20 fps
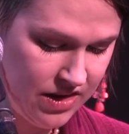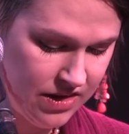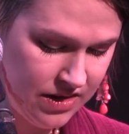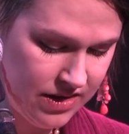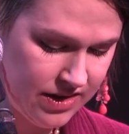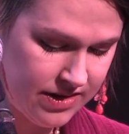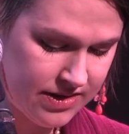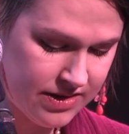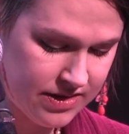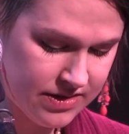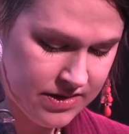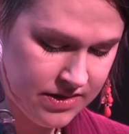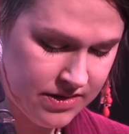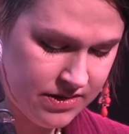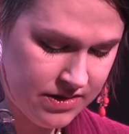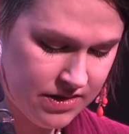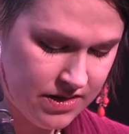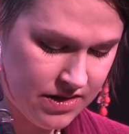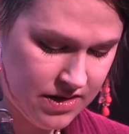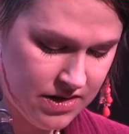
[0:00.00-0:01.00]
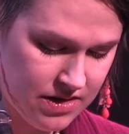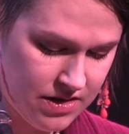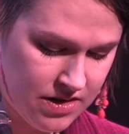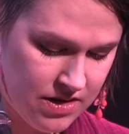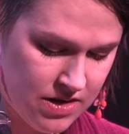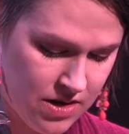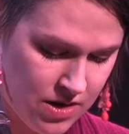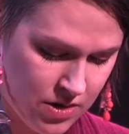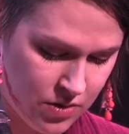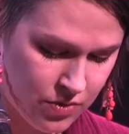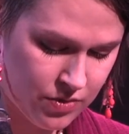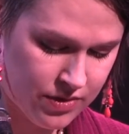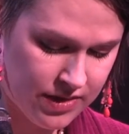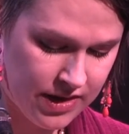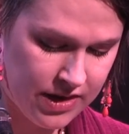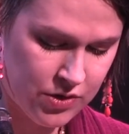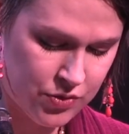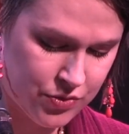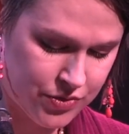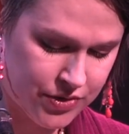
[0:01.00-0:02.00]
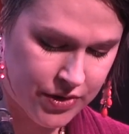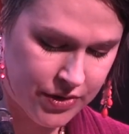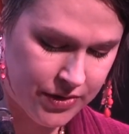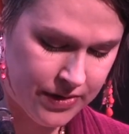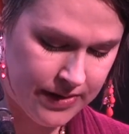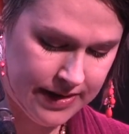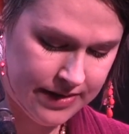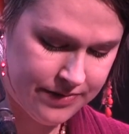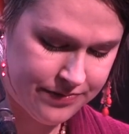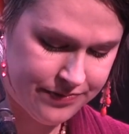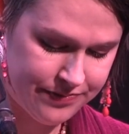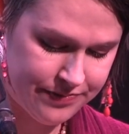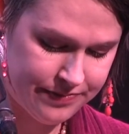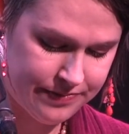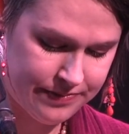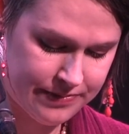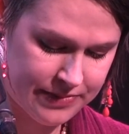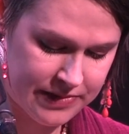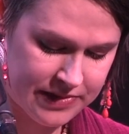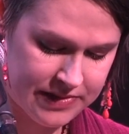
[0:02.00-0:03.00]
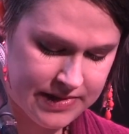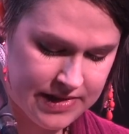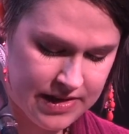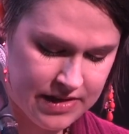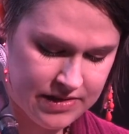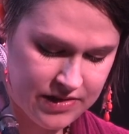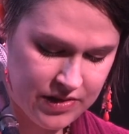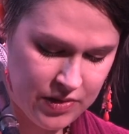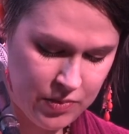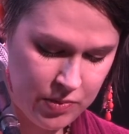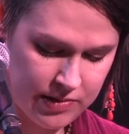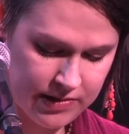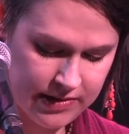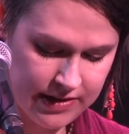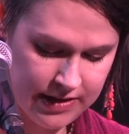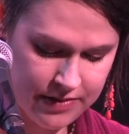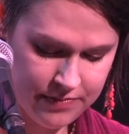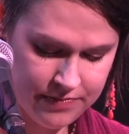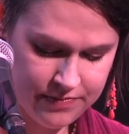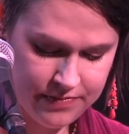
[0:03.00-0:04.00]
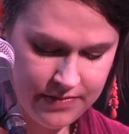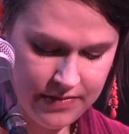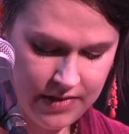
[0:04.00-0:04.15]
"He doesn't know that you took it," Bird said soberly.